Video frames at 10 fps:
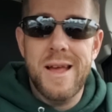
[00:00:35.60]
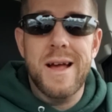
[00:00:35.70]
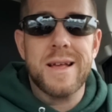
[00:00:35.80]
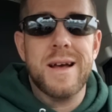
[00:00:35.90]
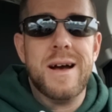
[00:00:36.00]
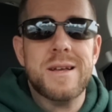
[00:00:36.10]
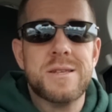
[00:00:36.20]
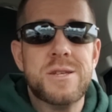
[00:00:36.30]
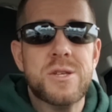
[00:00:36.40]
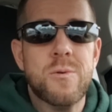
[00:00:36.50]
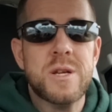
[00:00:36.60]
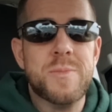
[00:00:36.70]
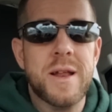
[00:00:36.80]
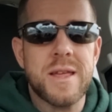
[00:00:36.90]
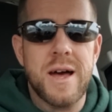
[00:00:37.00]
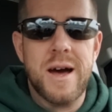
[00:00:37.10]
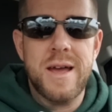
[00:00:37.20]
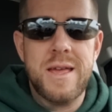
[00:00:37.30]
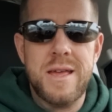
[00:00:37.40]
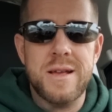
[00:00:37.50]
And guys, this story is about a
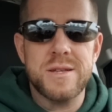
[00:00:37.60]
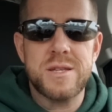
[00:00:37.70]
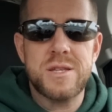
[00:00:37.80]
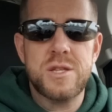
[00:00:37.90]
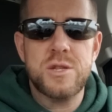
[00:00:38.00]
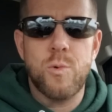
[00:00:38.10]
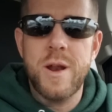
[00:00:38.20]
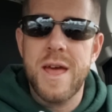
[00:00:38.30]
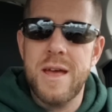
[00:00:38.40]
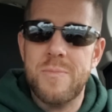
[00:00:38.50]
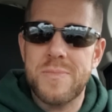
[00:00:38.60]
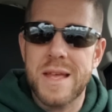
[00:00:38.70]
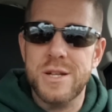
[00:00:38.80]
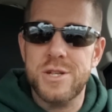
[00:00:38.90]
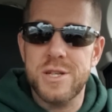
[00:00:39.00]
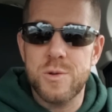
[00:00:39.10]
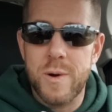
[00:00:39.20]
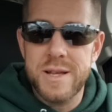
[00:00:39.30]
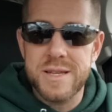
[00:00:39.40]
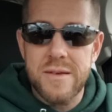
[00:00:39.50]
guy. He is 28 and she's
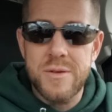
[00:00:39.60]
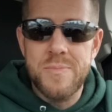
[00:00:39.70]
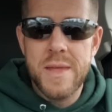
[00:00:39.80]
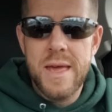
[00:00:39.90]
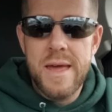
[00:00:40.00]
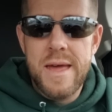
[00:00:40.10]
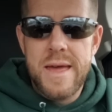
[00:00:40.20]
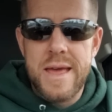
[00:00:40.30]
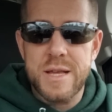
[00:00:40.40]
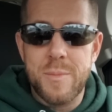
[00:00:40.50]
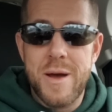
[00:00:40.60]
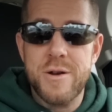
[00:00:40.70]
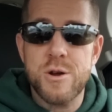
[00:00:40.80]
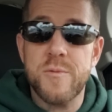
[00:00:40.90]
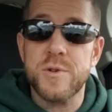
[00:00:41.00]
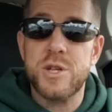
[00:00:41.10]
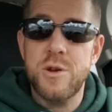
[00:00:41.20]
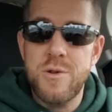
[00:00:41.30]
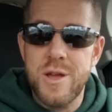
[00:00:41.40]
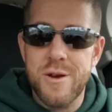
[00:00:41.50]
27. He's married her for
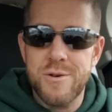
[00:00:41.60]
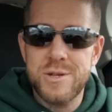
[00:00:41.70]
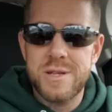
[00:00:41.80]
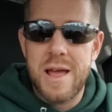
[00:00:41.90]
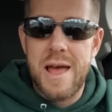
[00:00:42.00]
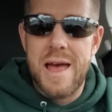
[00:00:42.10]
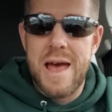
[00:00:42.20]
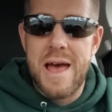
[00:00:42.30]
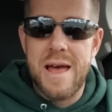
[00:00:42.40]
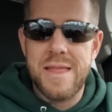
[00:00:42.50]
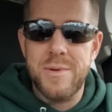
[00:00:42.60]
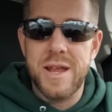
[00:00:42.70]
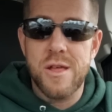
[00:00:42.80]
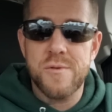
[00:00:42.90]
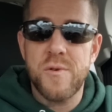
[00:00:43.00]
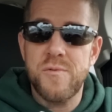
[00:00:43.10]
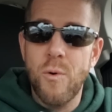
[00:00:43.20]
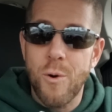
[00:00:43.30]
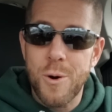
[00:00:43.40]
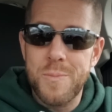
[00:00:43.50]
2 years and they've been together for
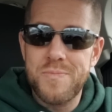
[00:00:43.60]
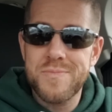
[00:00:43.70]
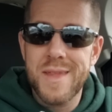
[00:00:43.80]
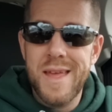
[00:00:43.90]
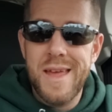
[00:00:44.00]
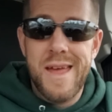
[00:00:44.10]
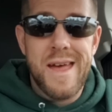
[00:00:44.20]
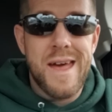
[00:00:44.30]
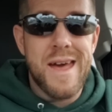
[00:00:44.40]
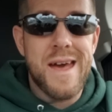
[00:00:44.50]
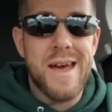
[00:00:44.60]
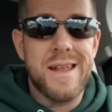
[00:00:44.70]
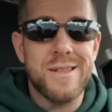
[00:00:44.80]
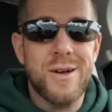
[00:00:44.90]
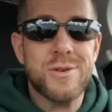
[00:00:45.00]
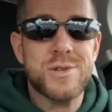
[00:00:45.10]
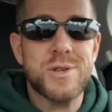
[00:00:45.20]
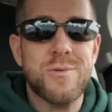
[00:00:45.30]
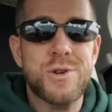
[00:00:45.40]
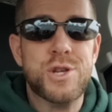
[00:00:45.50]
4. And long
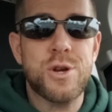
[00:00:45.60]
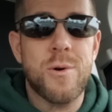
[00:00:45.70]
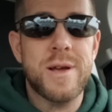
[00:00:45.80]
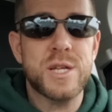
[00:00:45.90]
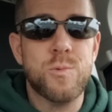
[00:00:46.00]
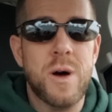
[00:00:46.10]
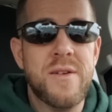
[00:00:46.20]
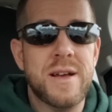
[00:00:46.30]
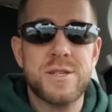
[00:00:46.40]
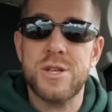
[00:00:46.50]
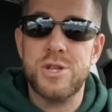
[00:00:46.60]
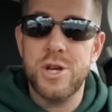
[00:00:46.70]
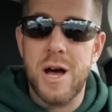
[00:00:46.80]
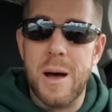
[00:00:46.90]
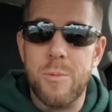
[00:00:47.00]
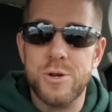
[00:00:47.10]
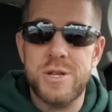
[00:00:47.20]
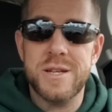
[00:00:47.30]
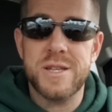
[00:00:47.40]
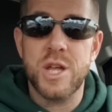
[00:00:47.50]
story short, his wife has this job where
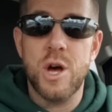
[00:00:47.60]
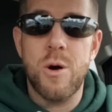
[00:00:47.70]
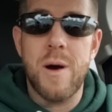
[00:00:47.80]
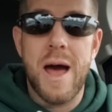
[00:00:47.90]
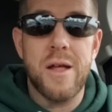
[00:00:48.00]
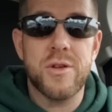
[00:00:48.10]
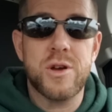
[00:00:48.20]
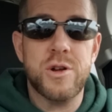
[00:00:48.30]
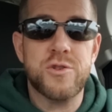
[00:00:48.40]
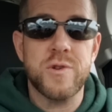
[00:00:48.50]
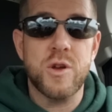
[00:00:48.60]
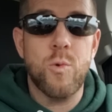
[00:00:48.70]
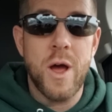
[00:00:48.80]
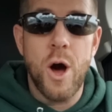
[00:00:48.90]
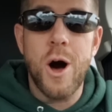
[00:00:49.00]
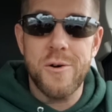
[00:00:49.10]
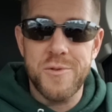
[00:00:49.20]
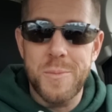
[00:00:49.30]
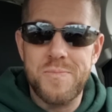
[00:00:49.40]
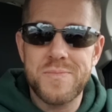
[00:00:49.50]
she has to go out of the country quite
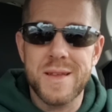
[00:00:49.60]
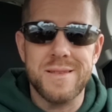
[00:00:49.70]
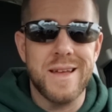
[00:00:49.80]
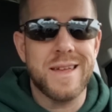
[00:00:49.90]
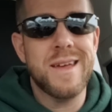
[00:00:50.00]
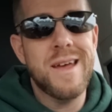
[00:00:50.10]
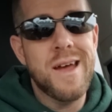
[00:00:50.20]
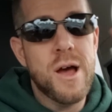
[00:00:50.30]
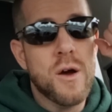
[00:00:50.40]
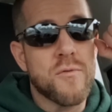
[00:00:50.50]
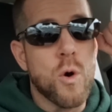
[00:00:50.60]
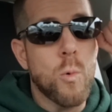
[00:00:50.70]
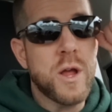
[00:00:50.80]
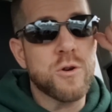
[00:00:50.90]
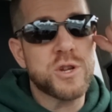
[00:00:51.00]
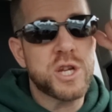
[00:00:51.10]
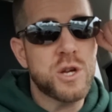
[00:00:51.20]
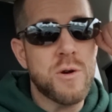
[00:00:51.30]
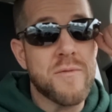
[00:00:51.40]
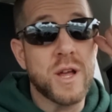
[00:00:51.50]
often, like for a week or
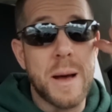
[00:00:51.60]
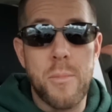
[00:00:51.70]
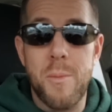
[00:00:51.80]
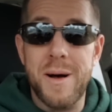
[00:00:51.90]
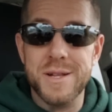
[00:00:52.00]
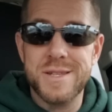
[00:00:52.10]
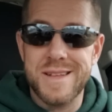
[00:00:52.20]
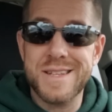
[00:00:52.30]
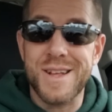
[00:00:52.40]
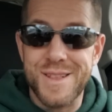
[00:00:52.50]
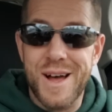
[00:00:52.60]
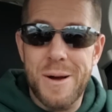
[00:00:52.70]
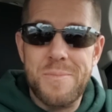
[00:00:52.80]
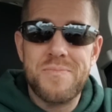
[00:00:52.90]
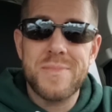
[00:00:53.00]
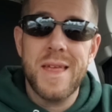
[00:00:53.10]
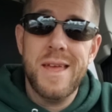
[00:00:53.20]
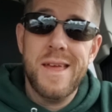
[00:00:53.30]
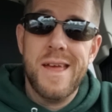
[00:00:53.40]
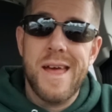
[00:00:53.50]
two every couple months. That's a lot.
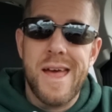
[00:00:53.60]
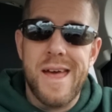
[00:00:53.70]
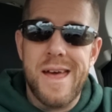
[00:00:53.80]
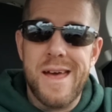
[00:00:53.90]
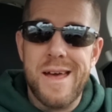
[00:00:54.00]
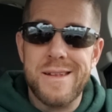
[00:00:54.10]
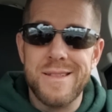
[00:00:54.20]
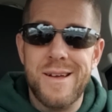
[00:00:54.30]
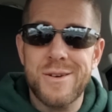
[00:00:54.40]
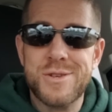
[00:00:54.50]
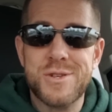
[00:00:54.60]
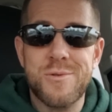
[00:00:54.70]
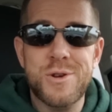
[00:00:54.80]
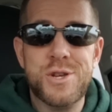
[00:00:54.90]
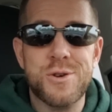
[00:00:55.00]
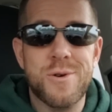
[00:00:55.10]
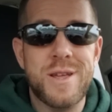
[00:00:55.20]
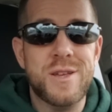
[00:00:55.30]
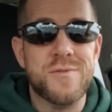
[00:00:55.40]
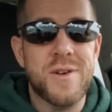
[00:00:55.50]
And long story short,
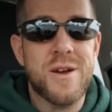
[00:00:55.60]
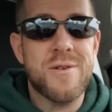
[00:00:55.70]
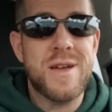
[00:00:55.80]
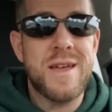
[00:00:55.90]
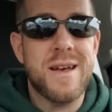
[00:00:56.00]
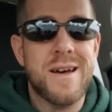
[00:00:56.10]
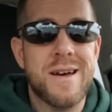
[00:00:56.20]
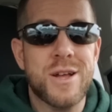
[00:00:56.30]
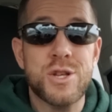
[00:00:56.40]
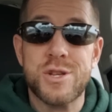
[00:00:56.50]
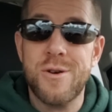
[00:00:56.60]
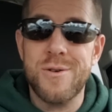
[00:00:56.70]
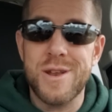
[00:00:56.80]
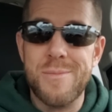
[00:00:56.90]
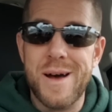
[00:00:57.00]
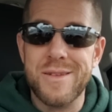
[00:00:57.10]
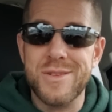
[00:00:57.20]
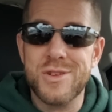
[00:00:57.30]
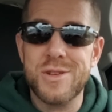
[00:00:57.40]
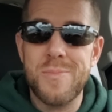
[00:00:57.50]
he's very concerned about
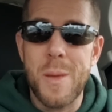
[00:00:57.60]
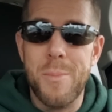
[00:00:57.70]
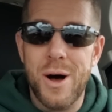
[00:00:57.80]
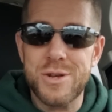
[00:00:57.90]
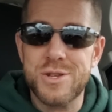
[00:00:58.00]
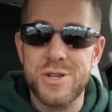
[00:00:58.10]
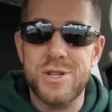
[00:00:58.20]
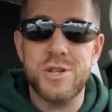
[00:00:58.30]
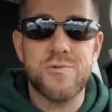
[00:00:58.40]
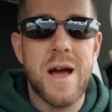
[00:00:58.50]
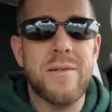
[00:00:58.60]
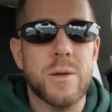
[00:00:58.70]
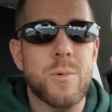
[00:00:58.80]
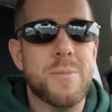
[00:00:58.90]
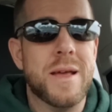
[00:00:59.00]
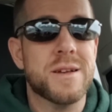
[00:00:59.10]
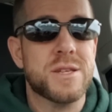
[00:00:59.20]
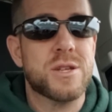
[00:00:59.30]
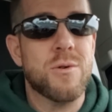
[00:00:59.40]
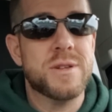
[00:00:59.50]
this boss that she's traveling with, because
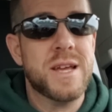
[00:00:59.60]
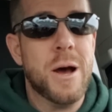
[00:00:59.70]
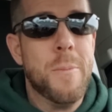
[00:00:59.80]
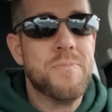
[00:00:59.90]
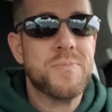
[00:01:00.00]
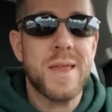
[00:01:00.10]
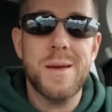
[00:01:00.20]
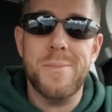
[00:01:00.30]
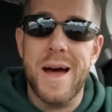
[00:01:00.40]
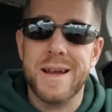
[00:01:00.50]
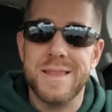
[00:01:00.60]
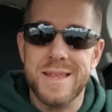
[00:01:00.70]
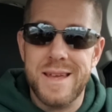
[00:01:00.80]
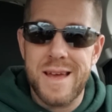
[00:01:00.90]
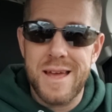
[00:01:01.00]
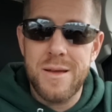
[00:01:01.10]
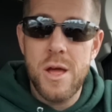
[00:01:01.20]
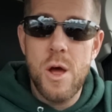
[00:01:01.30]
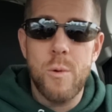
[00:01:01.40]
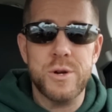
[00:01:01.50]
it turns out back in the day
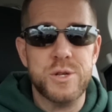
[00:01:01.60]
when